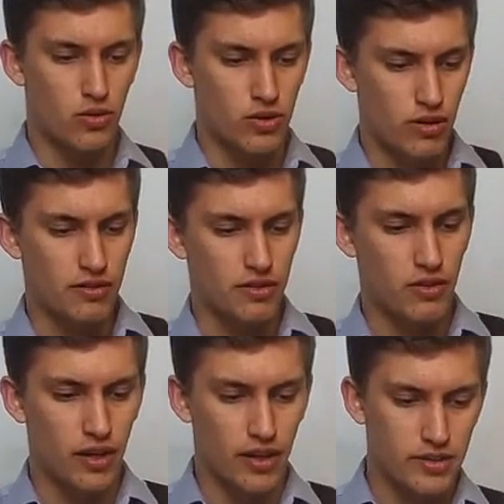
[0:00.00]

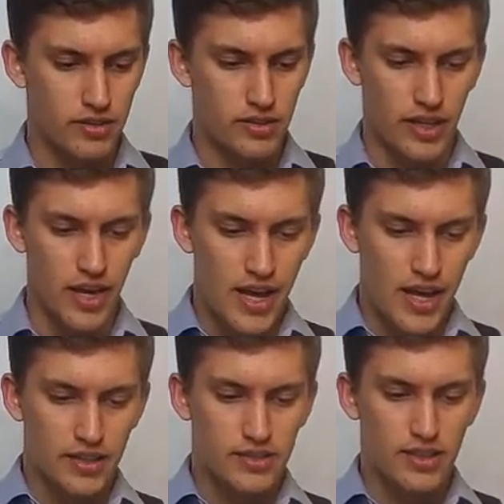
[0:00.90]
GraphQL and see
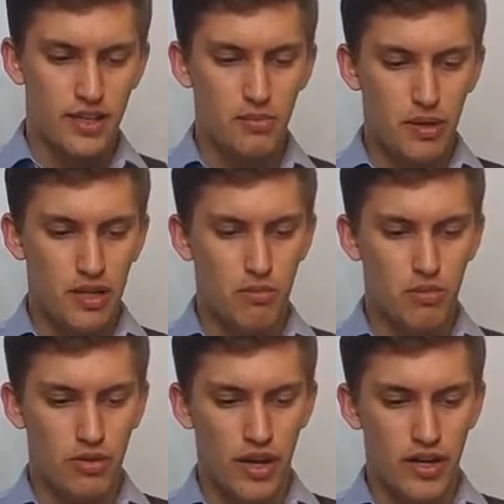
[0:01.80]
it's
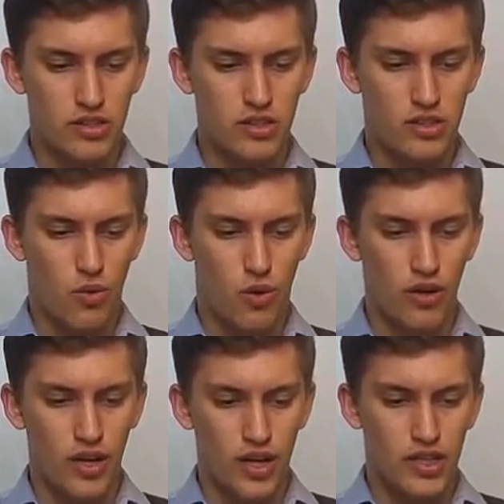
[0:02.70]
ScandiPWA
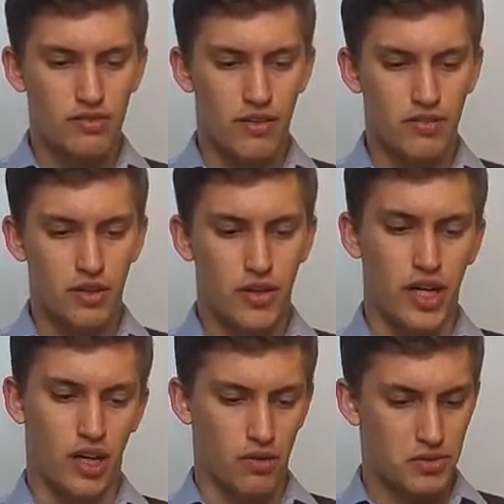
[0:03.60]
store GraphQL.